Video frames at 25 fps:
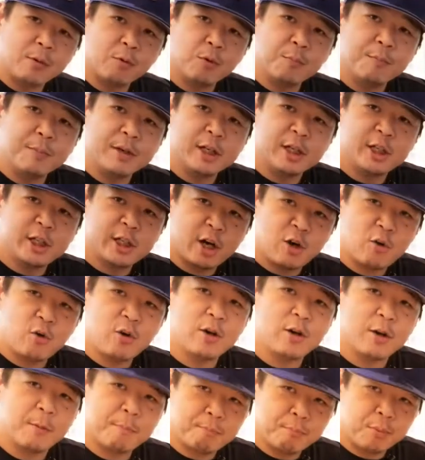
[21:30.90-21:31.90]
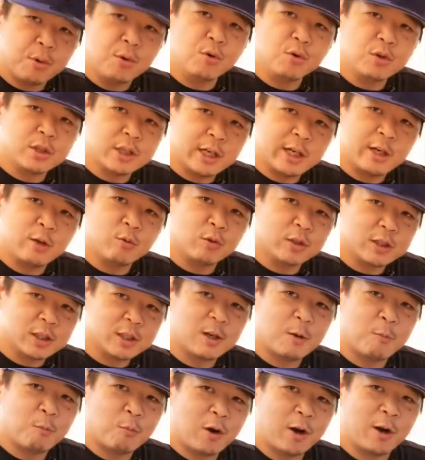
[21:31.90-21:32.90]
would be sharing the poutine with
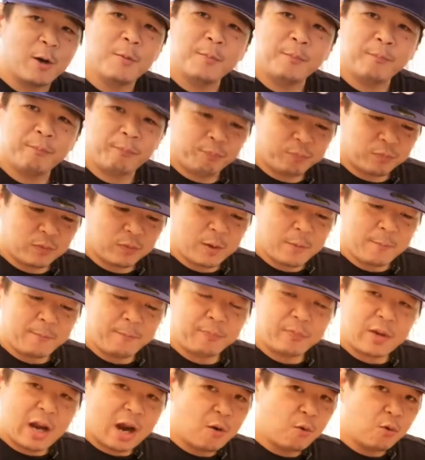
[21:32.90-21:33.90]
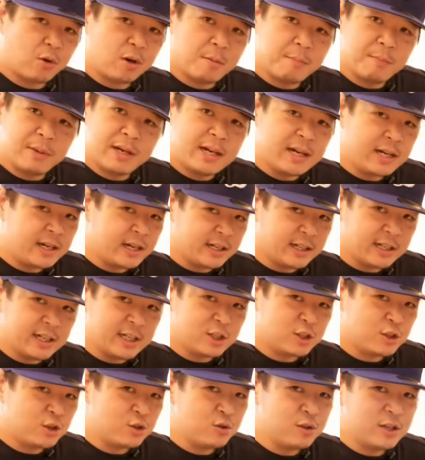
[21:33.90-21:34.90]
someone. I wouldn't be eating
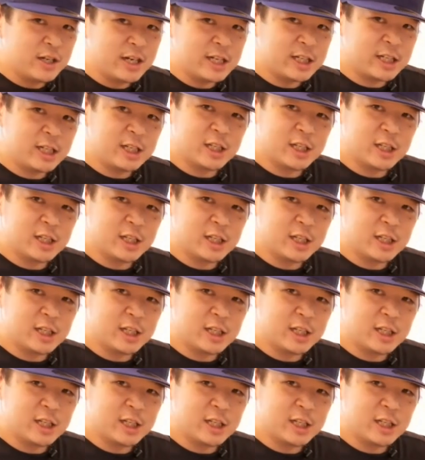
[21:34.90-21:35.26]
these two dishes